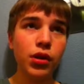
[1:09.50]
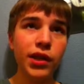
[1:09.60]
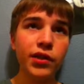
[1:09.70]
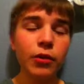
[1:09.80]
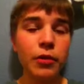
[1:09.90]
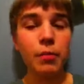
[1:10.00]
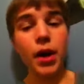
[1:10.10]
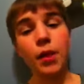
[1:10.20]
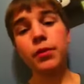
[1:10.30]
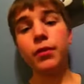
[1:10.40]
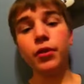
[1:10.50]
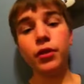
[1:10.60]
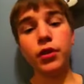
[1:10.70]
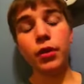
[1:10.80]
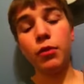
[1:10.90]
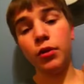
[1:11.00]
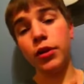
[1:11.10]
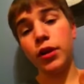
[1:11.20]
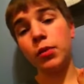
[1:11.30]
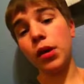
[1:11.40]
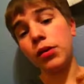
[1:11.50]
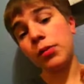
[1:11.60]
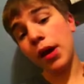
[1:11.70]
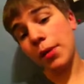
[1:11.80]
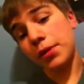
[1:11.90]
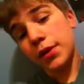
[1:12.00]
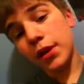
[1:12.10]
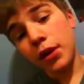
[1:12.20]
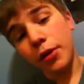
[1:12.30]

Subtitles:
let's start with maps first. What do I think about the maps?